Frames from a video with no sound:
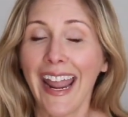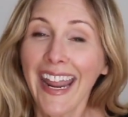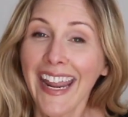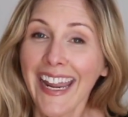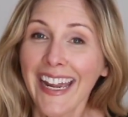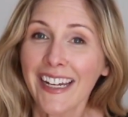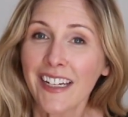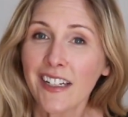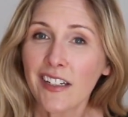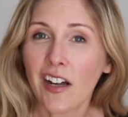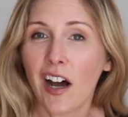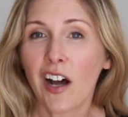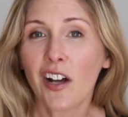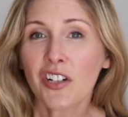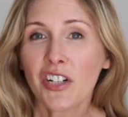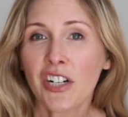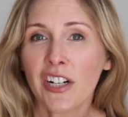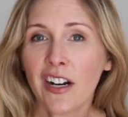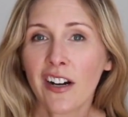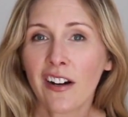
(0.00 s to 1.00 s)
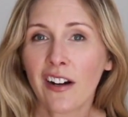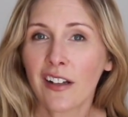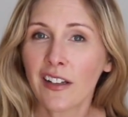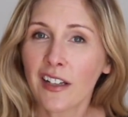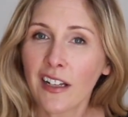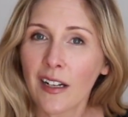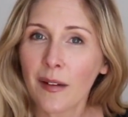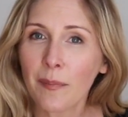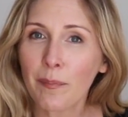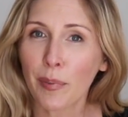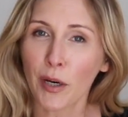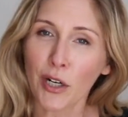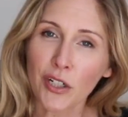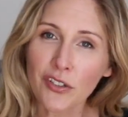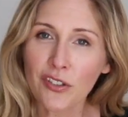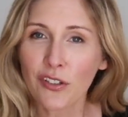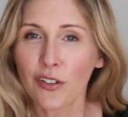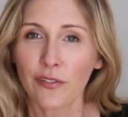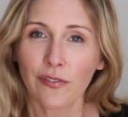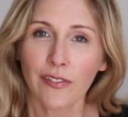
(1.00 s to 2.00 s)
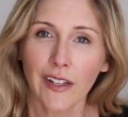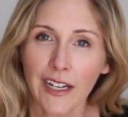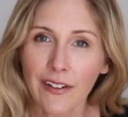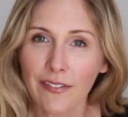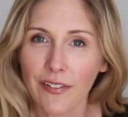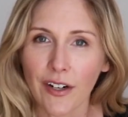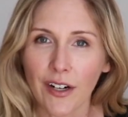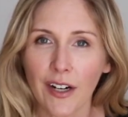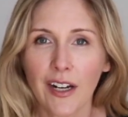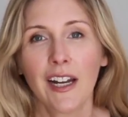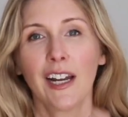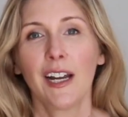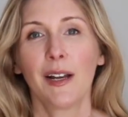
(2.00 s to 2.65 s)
and I'll share a little personal flavor